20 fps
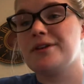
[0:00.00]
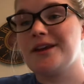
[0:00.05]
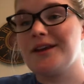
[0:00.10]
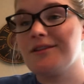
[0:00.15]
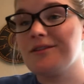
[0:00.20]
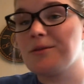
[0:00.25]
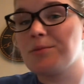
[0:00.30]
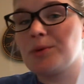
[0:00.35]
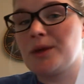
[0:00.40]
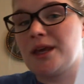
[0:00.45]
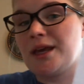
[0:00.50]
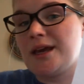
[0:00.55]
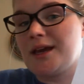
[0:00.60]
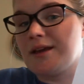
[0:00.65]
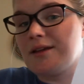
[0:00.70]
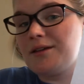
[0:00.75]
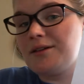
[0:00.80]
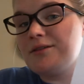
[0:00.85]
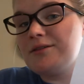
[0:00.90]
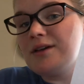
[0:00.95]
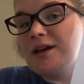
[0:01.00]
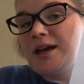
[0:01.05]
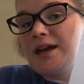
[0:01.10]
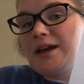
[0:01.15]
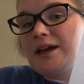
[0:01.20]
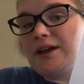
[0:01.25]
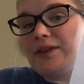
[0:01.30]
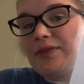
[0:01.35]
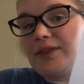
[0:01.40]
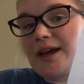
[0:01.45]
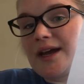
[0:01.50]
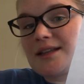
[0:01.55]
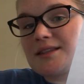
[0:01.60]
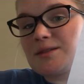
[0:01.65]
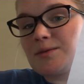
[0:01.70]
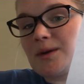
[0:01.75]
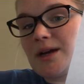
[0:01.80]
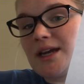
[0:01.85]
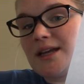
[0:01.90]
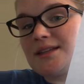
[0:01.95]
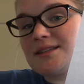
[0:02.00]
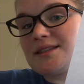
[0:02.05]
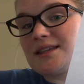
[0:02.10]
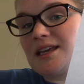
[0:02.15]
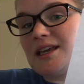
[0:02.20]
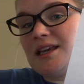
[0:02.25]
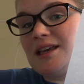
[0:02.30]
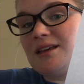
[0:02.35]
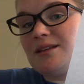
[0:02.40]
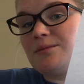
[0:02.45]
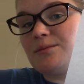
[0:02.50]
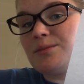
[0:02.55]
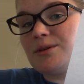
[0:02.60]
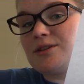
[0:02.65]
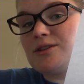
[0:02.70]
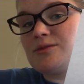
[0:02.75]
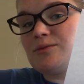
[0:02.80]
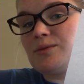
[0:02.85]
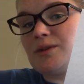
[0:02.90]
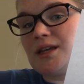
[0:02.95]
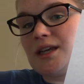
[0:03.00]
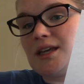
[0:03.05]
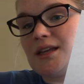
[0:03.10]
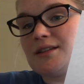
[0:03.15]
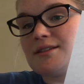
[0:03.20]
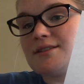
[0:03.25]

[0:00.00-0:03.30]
in the piano, and that's why it's in between.